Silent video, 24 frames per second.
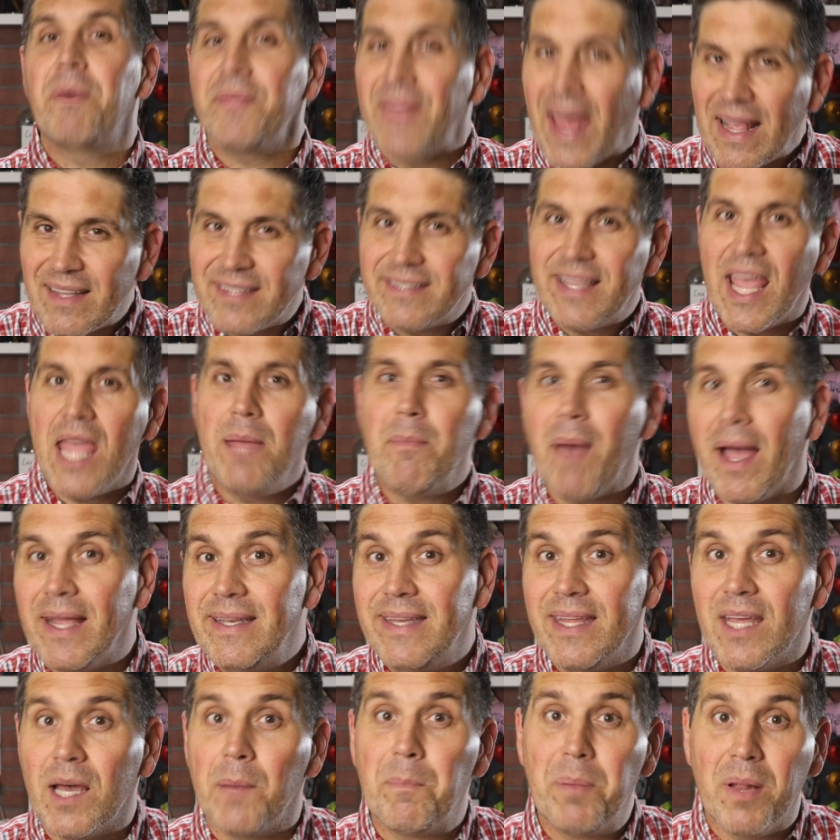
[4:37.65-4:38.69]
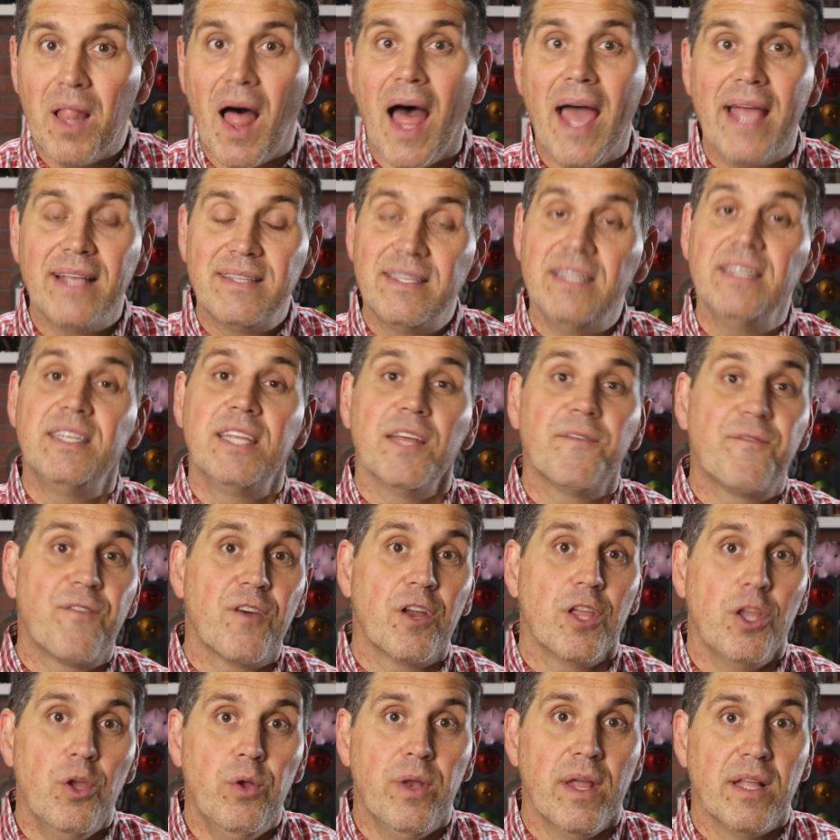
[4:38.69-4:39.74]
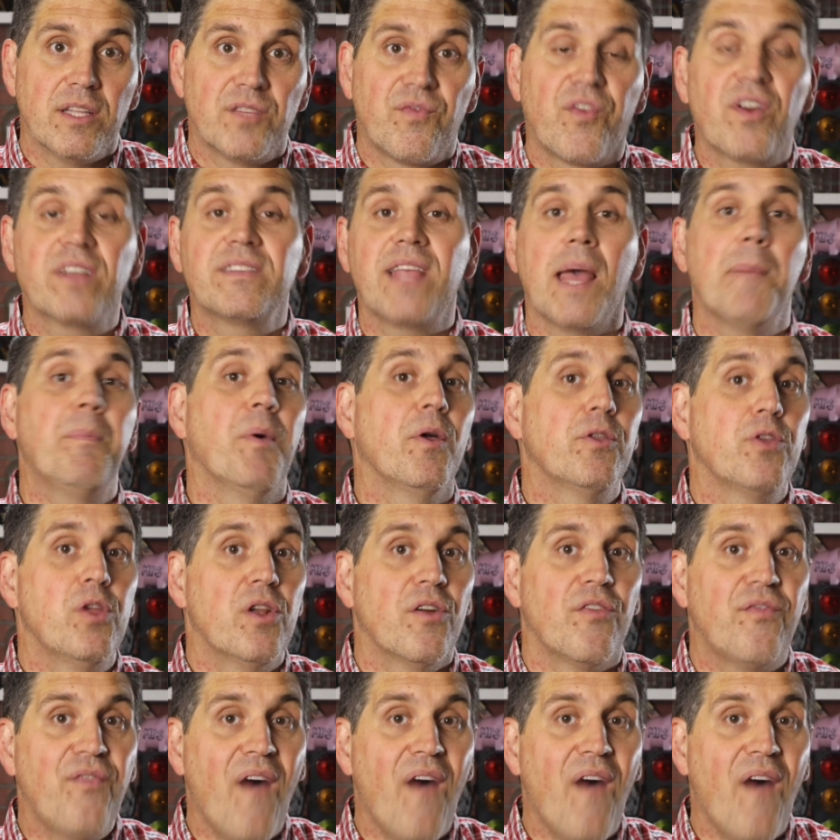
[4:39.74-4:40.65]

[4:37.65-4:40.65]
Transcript: But that same idea applies in different units. For example, in unit